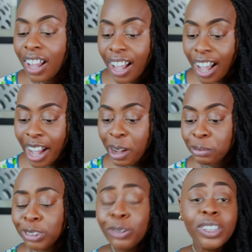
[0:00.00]
Um,
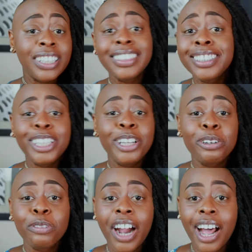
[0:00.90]
so good to see you,
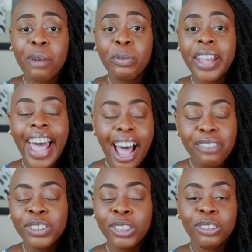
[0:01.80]
Rob. We
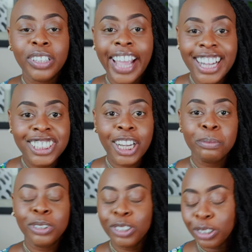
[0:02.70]
have to catch up
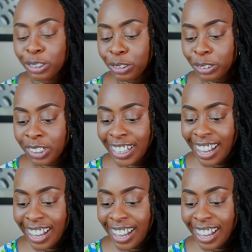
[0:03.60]
soon.